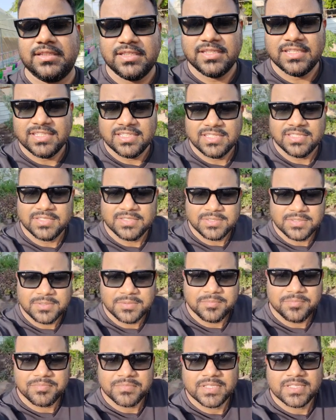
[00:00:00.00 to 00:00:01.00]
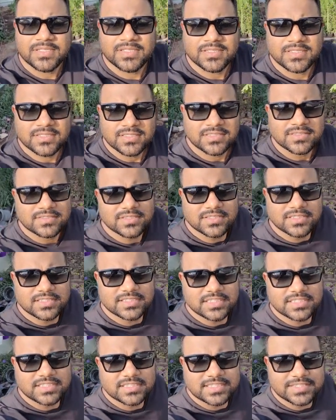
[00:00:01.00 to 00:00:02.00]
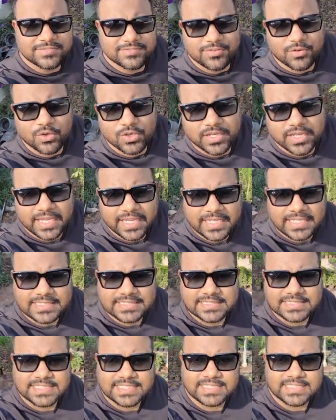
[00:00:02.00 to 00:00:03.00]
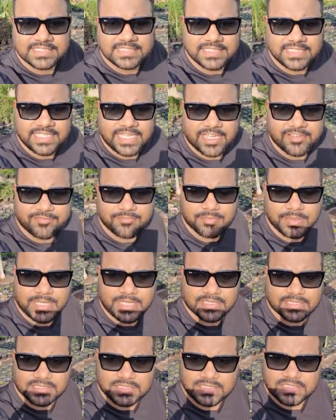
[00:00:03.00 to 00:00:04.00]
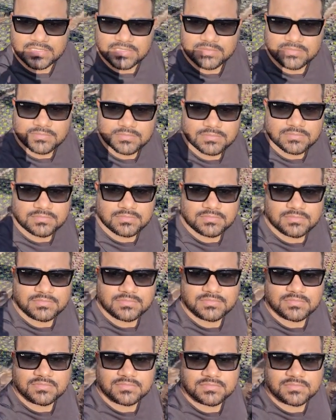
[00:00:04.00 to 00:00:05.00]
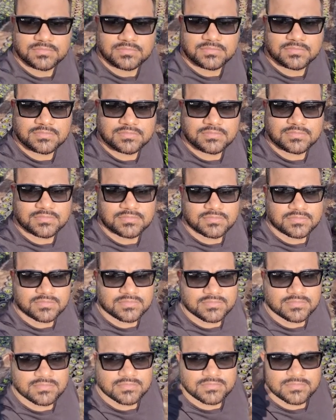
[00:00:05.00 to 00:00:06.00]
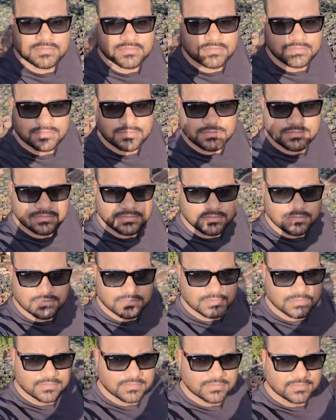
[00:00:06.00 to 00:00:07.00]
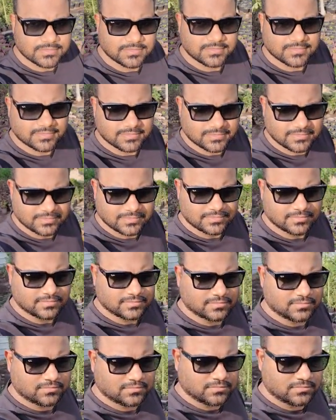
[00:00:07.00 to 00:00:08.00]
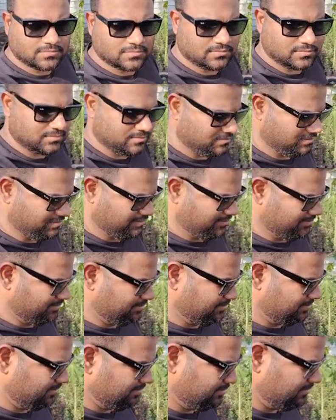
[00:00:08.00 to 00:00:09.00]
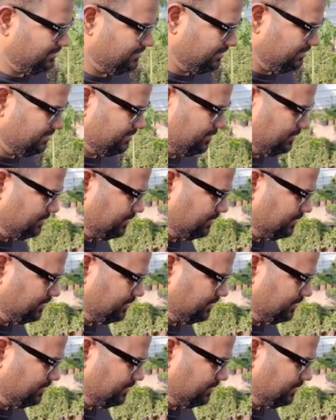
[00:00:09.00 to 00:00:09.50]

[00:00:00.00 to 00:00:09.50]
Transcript: to 4K footages that is well stabilized with a consistent, well exposed and detailed subject. Additionally, the background is nicely rendered. This selfie camera